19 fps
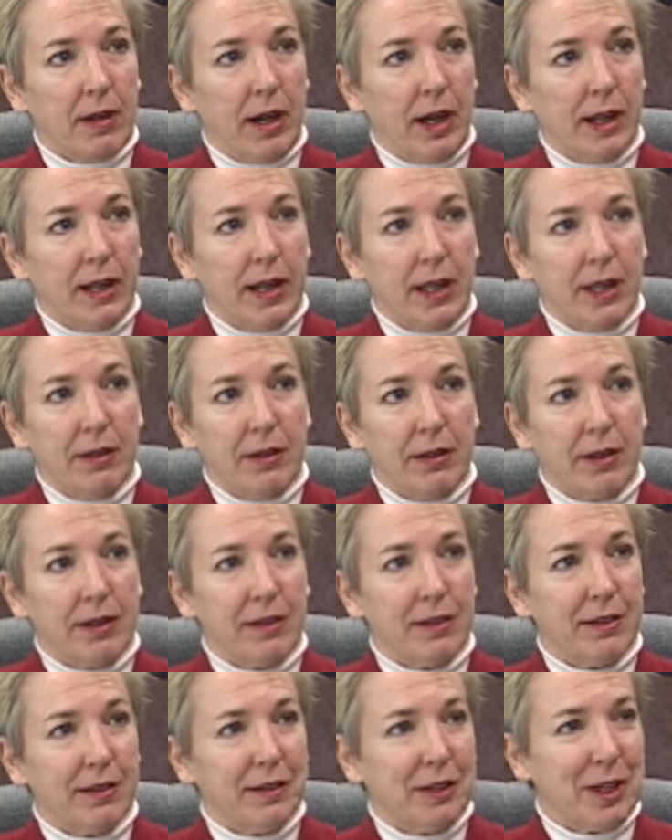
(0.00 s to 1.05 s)
I can't think
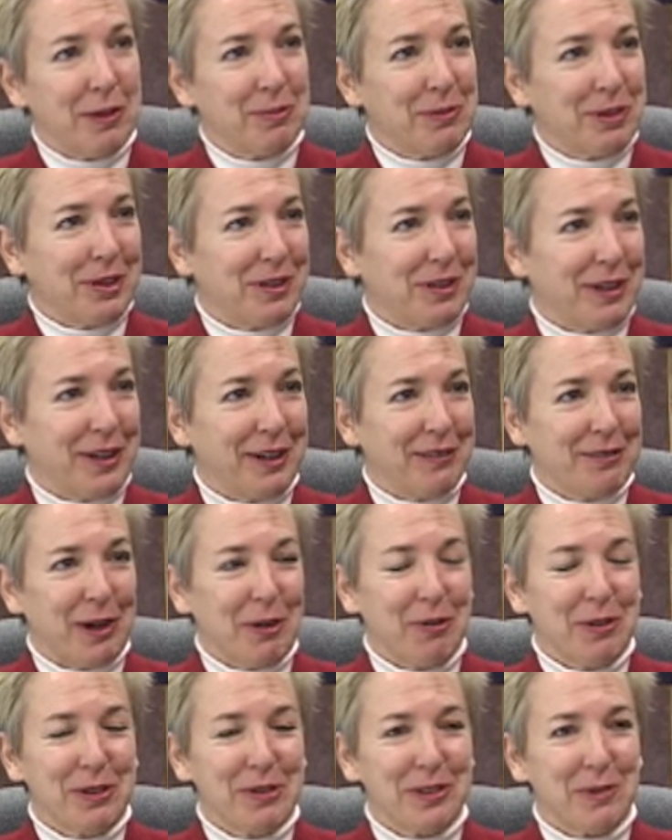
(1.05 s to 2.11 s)
of the name of it. I
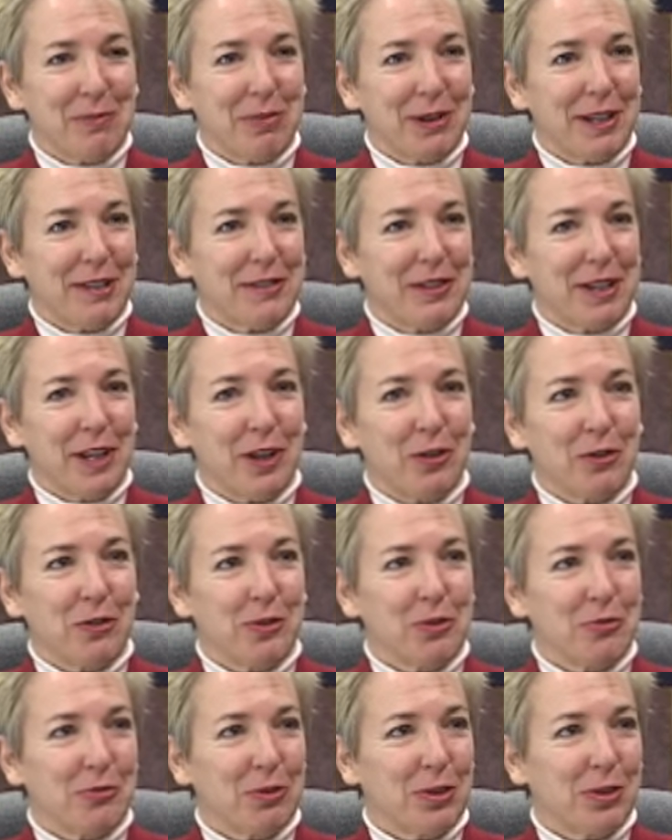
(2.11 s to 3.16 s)
want to say Pleasant
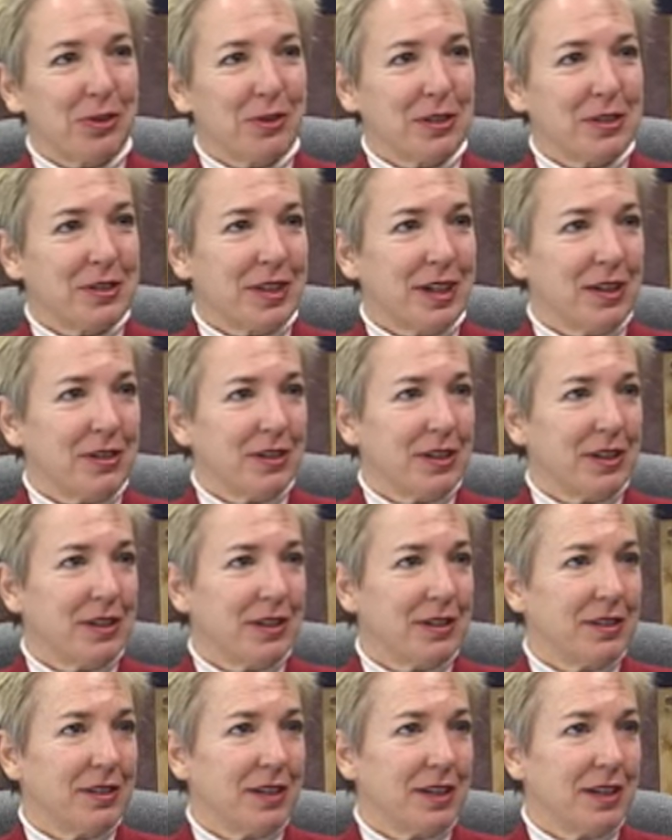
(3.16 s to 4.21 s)
Acres Road. It's out
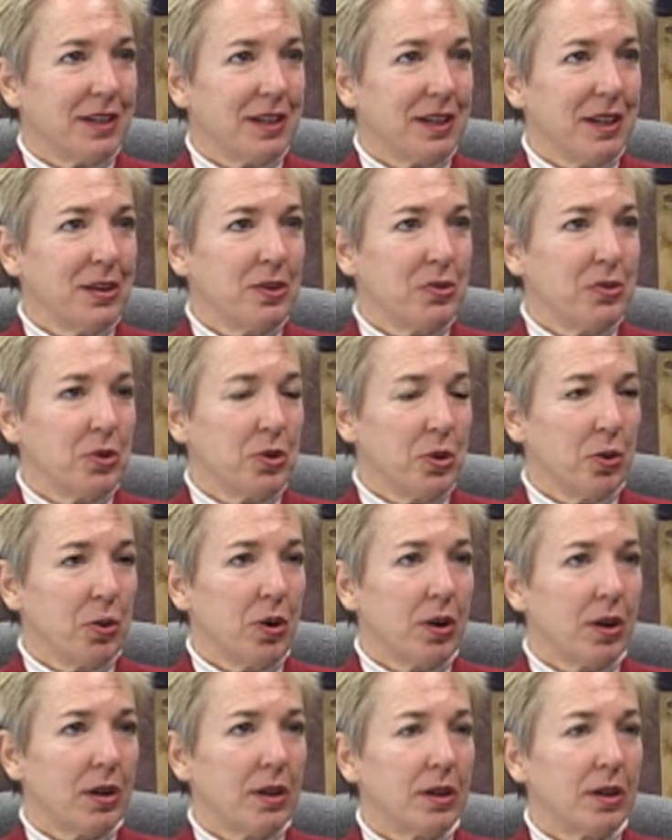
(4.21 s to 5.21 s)
in East York.